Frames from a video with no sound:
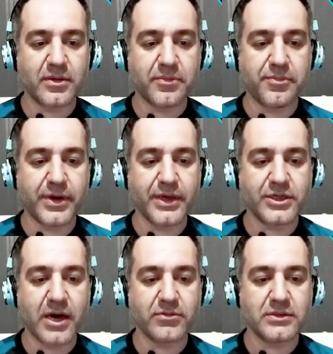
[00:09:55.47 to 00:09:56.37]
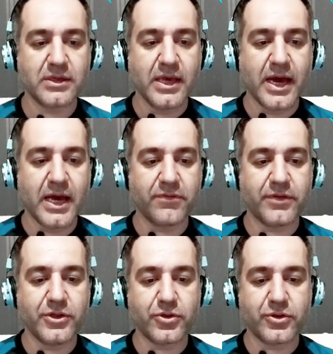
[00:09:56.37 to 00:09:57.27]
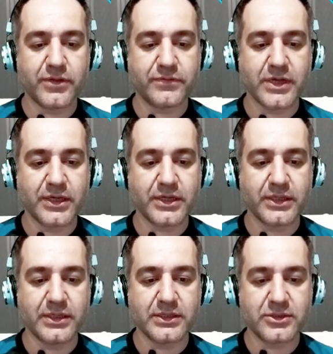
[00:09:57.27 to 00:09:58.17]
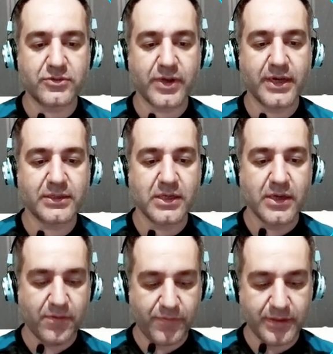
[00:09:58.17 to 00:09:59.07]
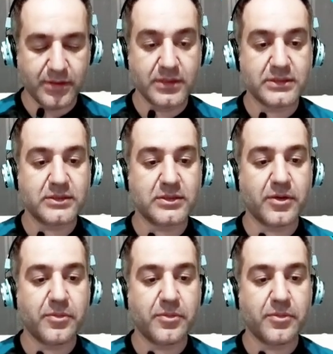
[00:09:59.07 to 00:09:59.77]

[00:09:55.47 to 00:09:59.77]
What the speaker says: breakout, and even you could have taken this trade with this